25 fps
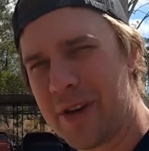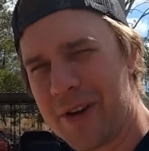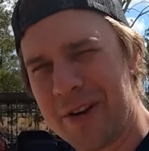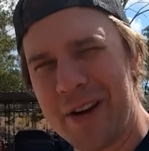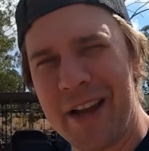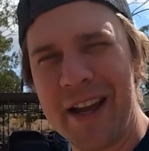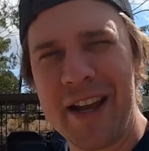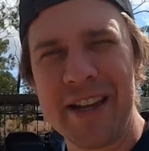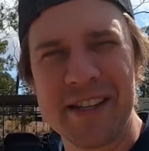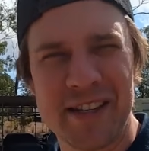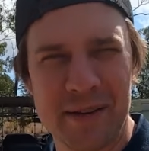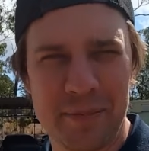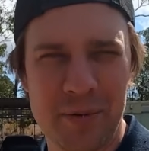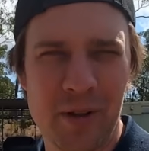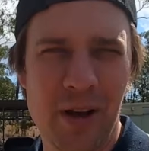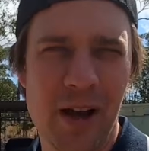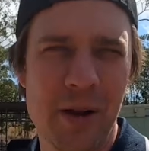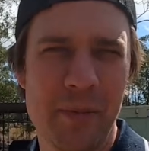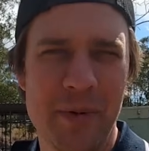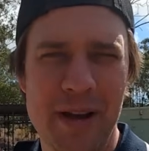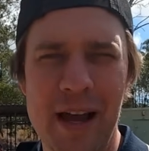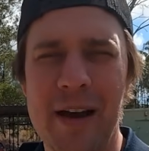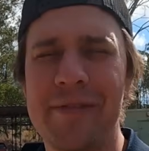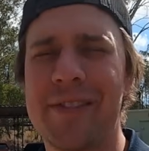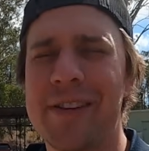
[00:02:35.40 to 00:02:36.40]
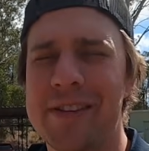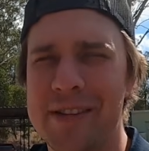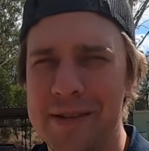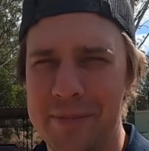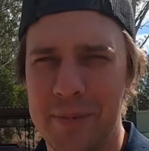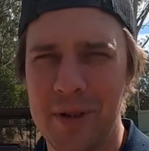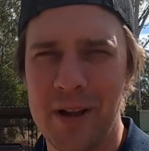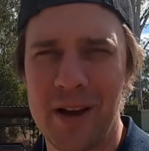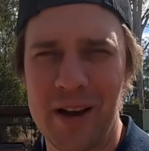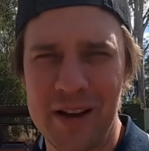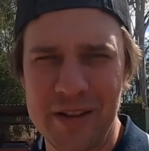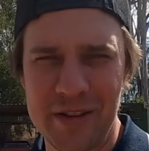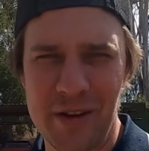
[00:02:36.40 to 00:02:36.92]
donor he supplied, we have to
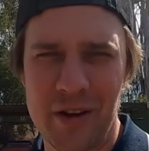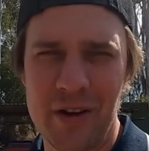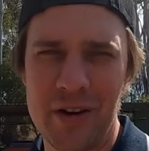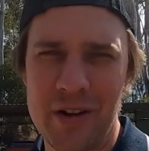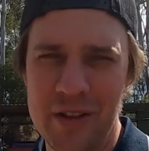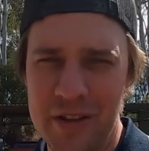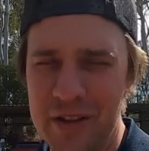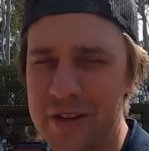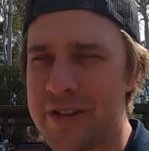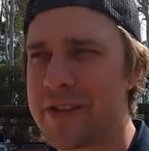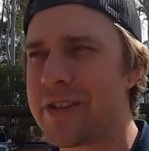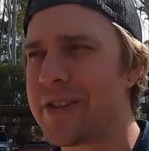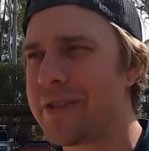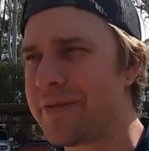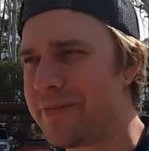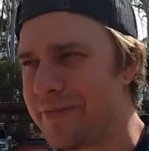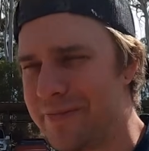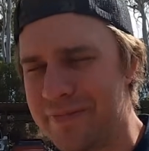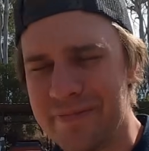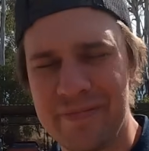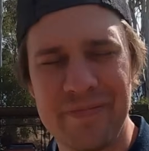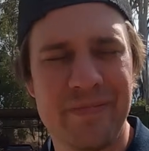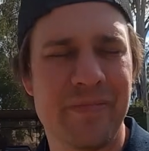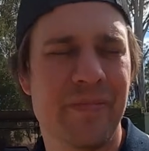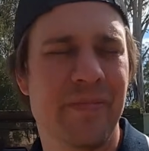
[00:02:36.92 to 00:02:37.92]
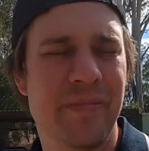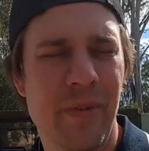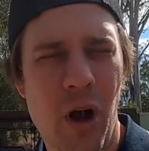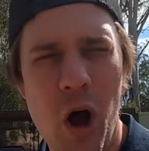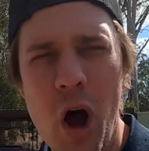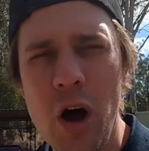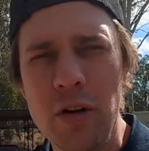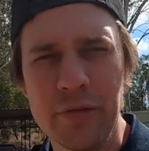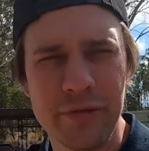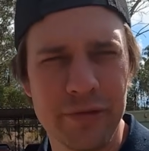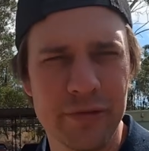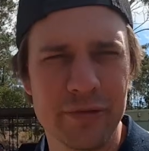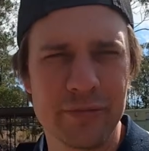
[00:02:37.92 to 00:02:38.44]
supply a donor that's
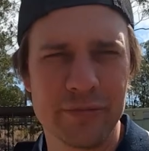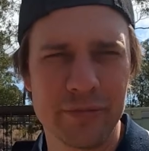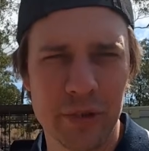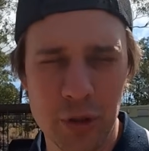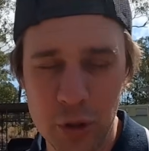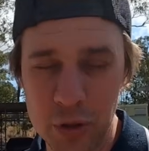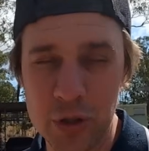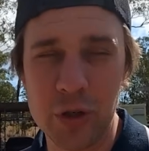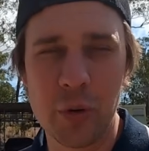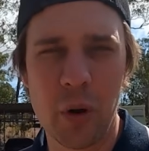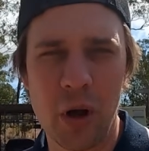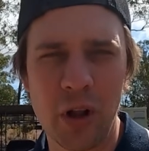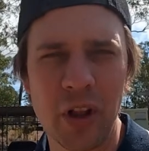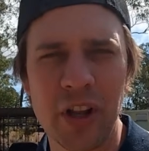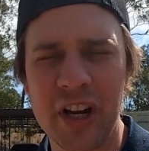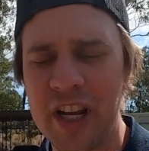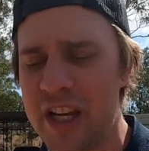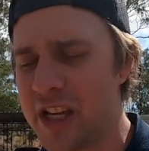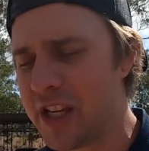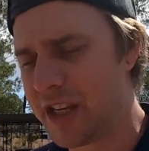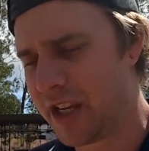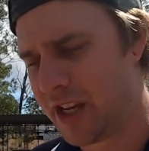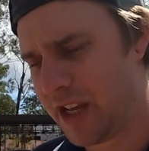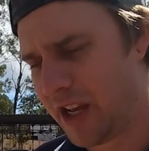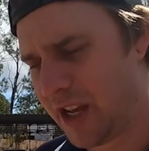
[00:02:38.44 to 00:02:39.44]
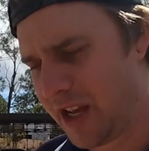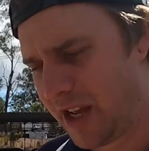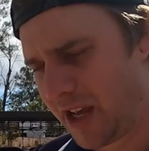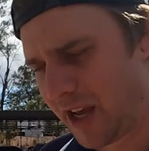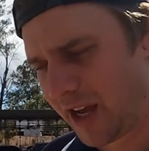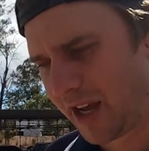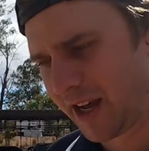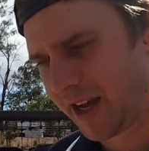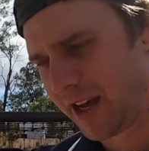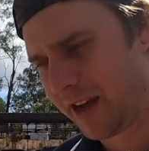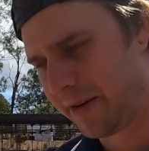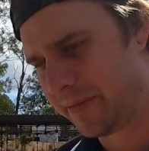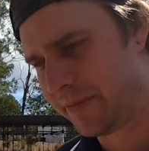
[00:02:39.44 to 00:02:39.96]
of good quality,
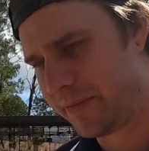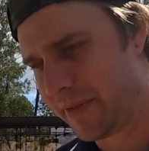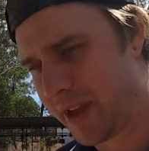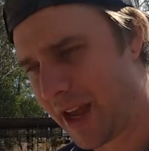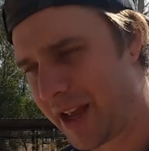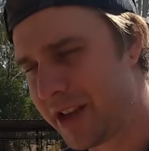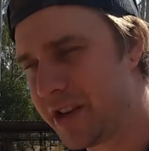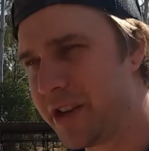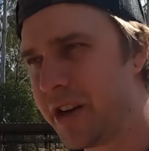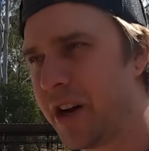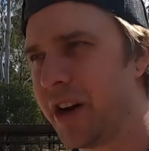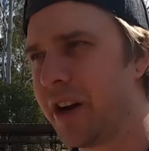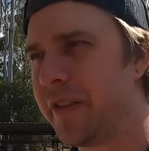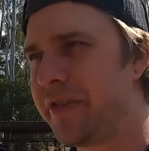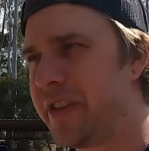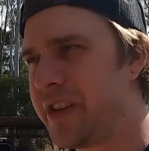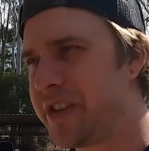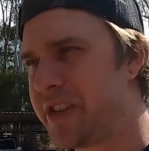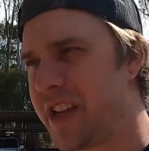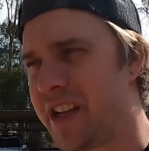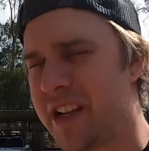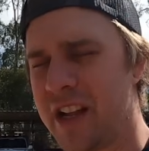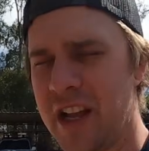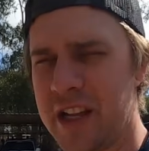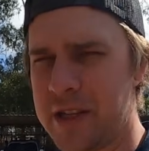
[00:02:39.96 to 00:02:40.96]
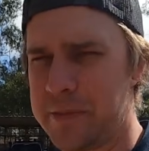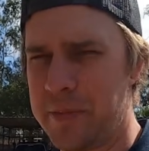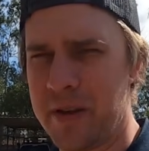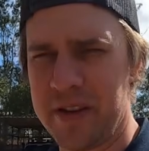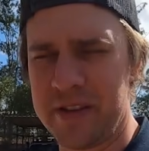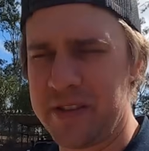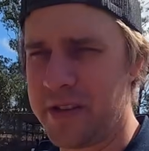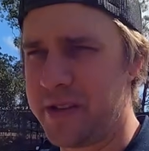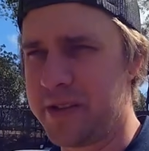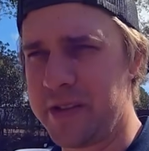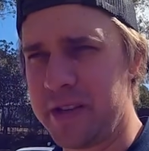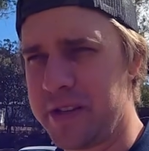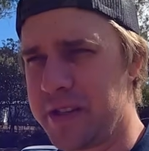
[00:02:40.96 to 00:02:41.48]
and you know, if this thing needs
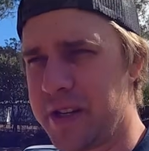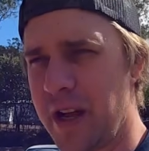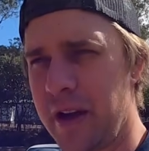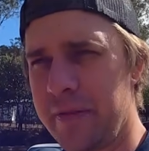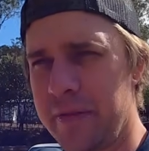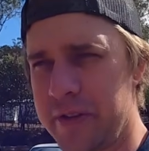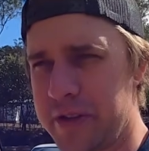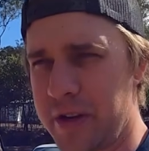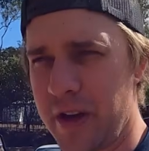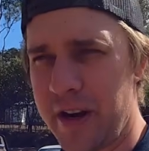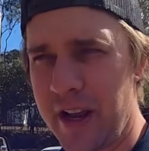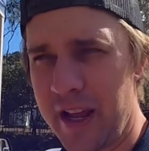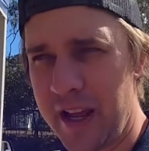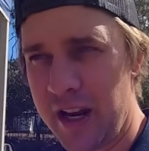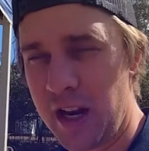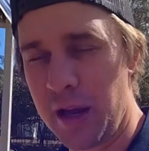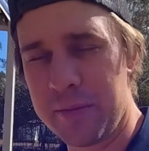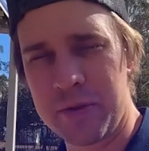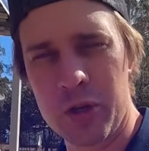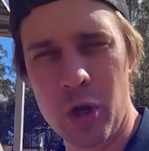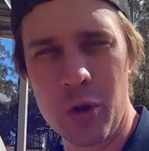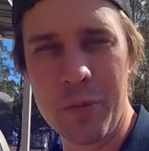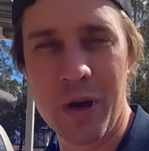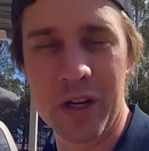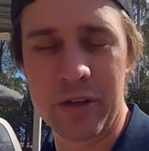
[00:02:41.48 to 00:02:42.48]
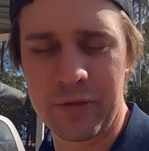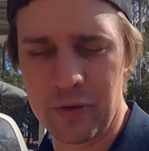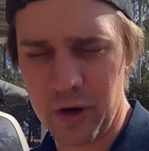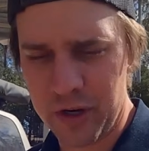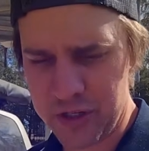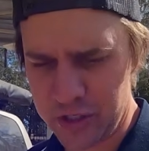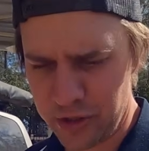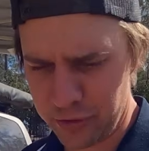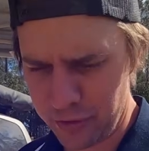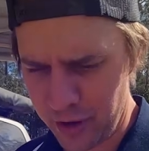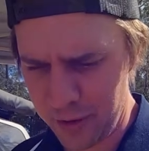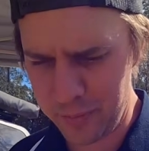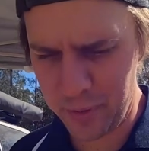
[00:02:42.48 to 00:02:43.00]
pistons and stuff, it's going to end up too much for
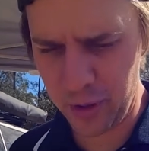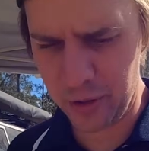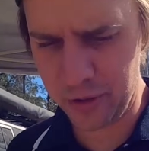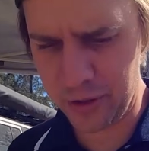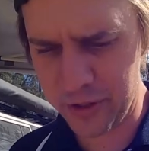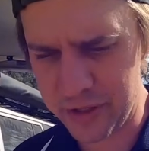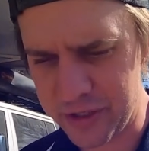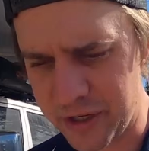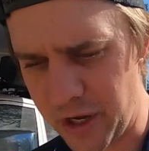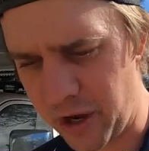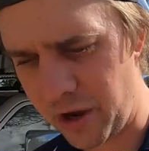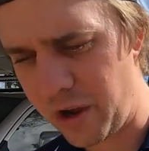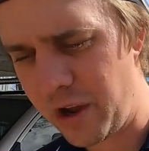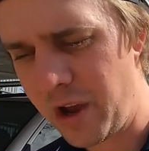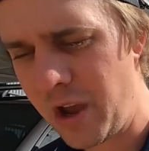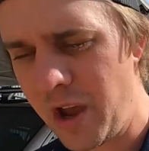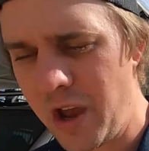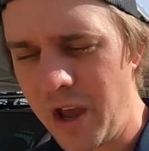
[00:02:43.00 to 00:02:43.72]
us to rebuild it. So